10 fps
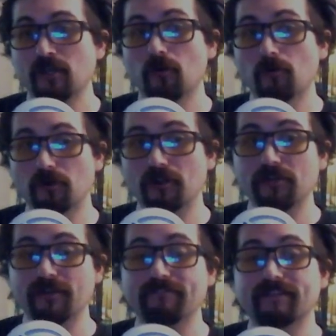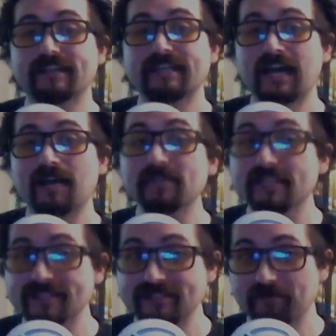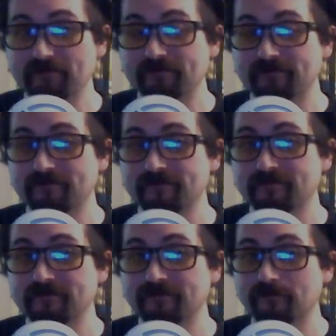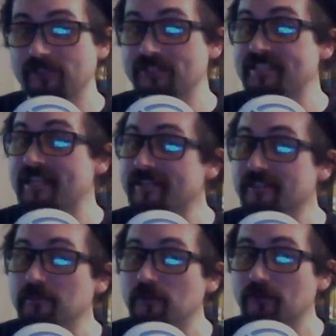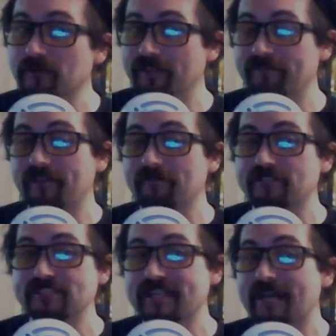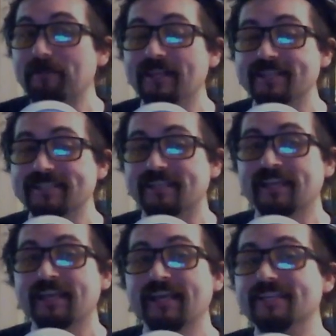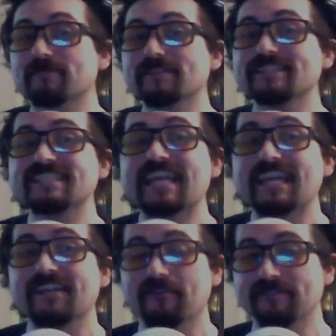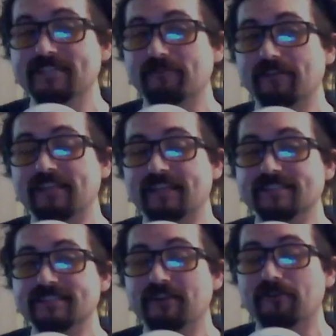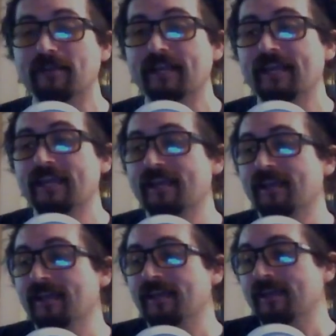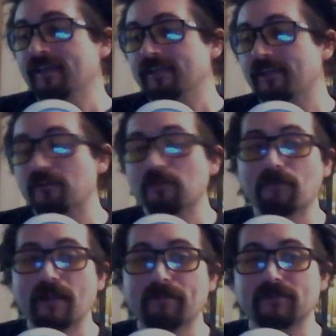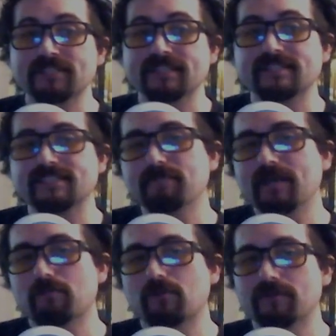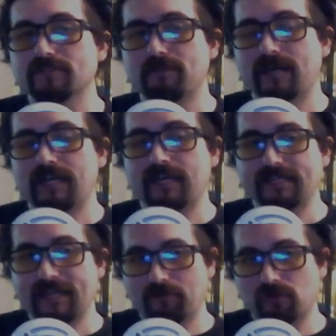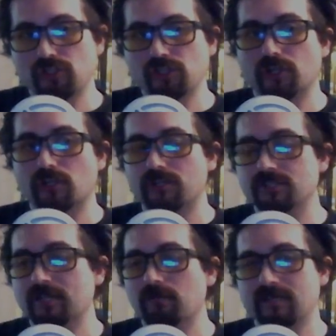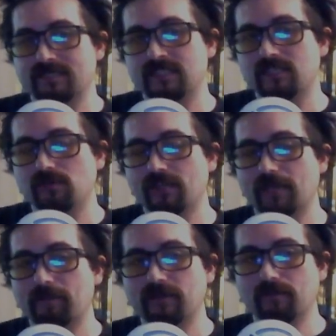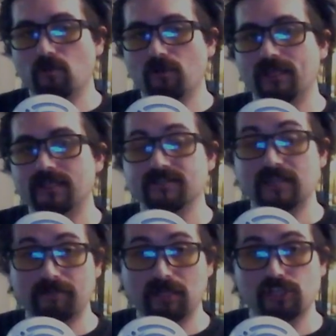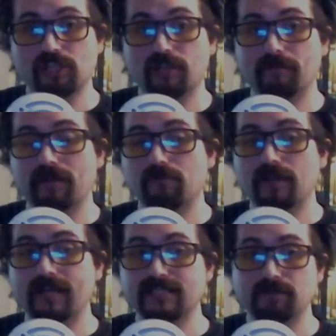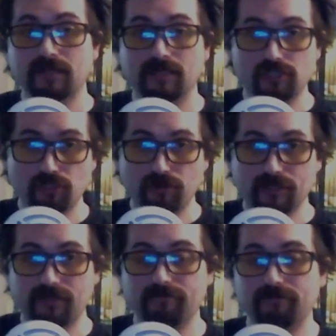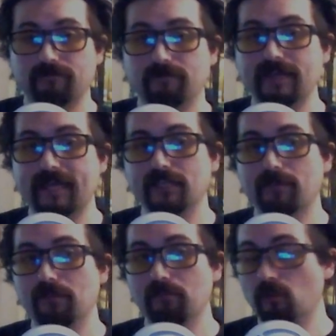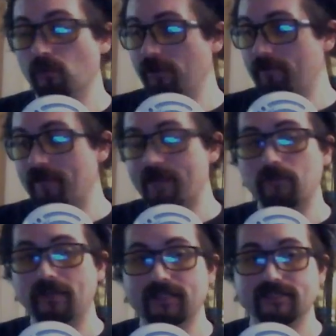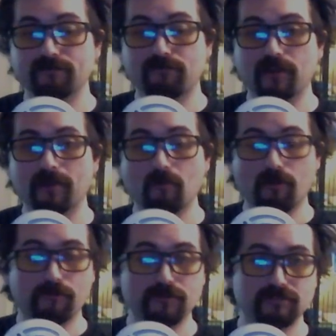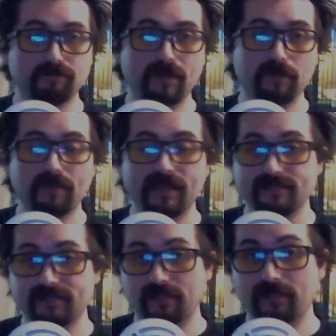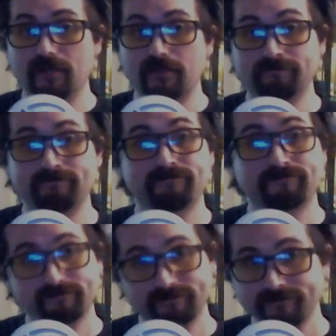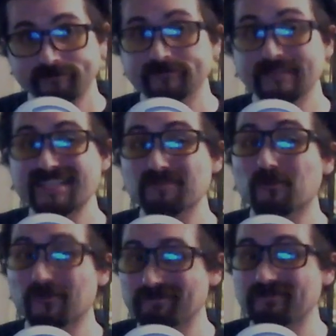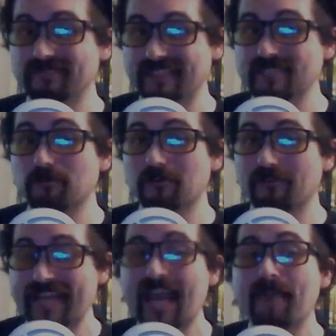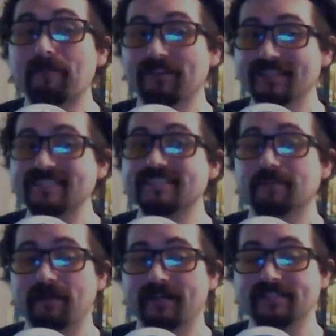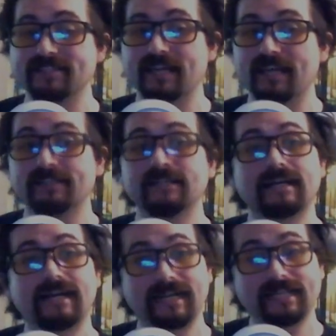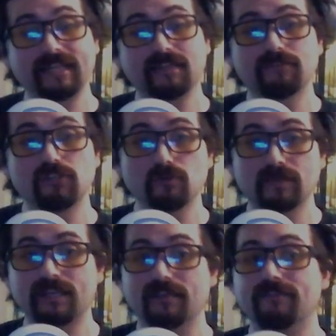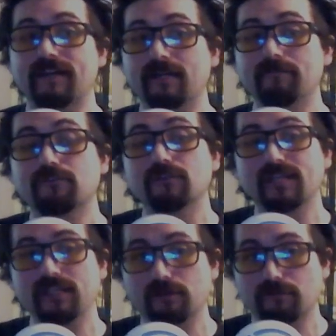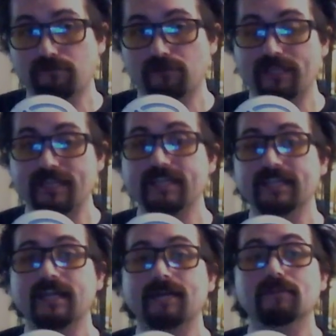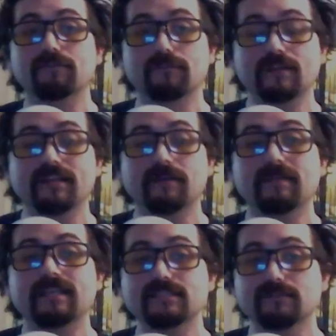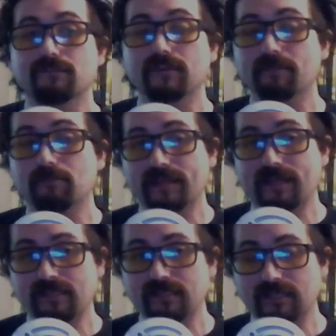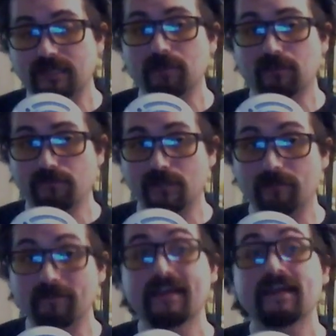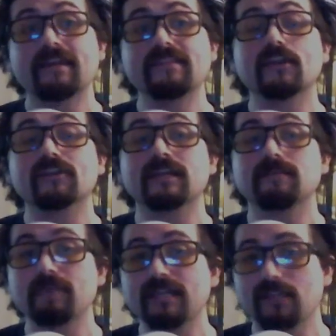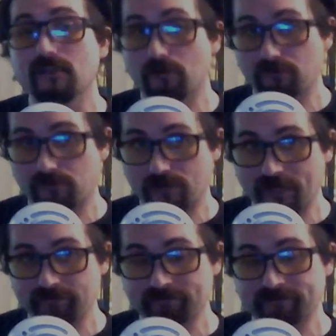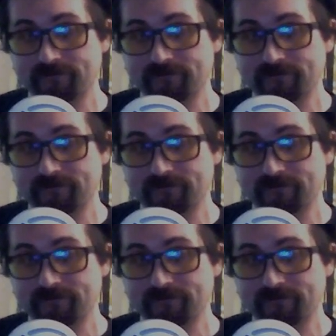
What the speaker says: or you have communism, which is not communal living, which is not pleasant. It's where the state owns everything. So, you know, the prepper says, this bedroll's mine, that one's yours. I want to see you get up in the morning, so I'm going to share my rice because you can nail up the board and maybe we can get some framework for some better beds in here. That's more of a capitalistic mindset. I give, you give. I'm free, you're free. Economic freedom is freedom without economic freedom. There can be no freedom.